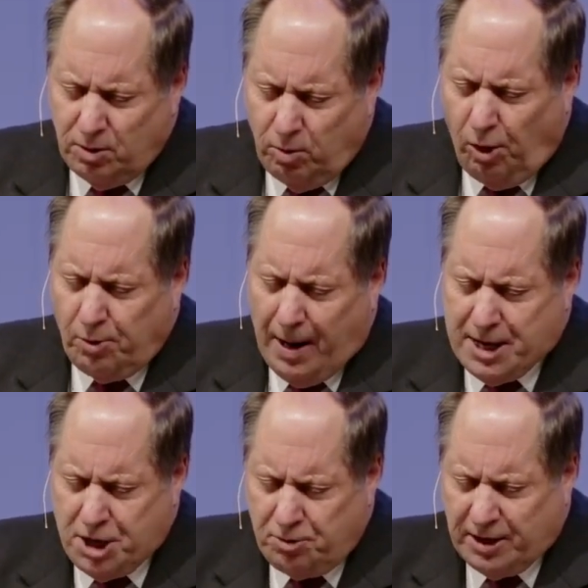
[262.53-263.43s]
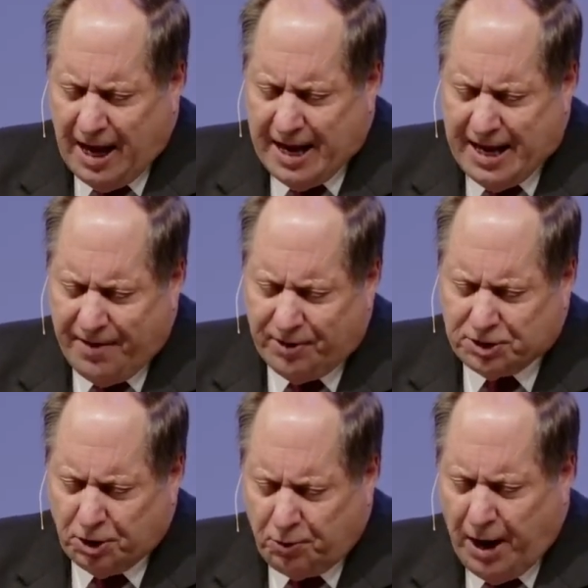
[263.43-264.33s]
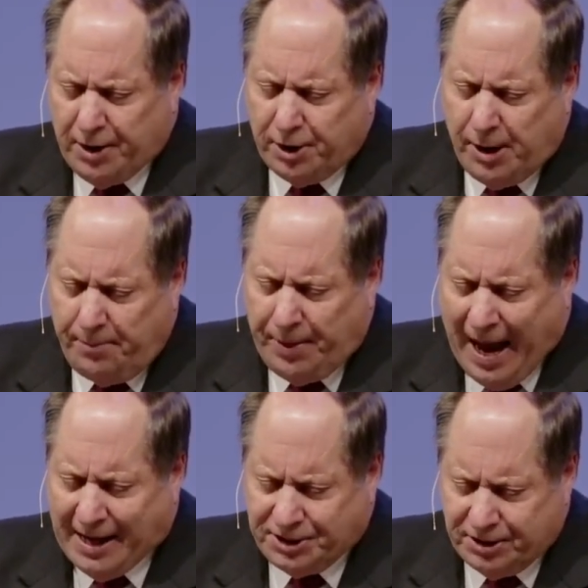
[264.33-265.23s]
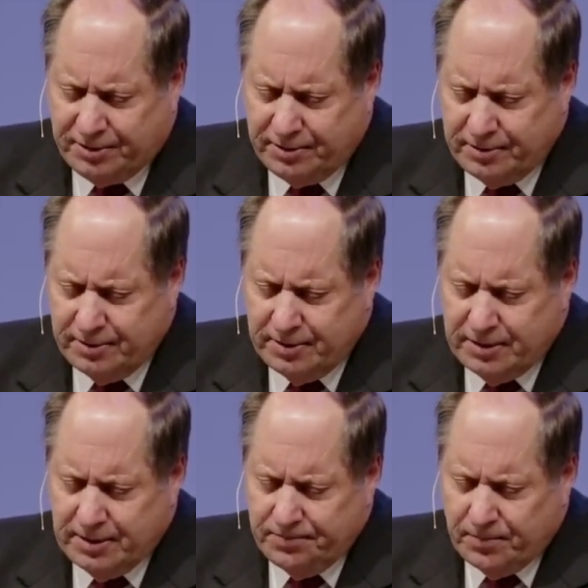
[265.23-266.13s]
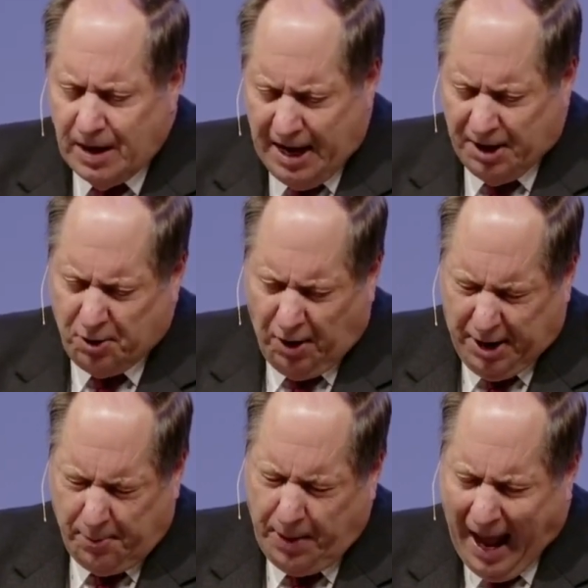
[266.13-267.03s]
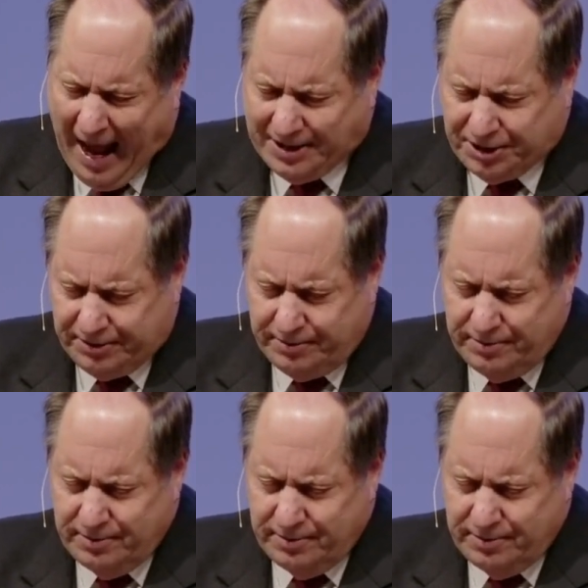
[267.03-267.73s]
Lord, may you today give us a greater compassion and a greater passion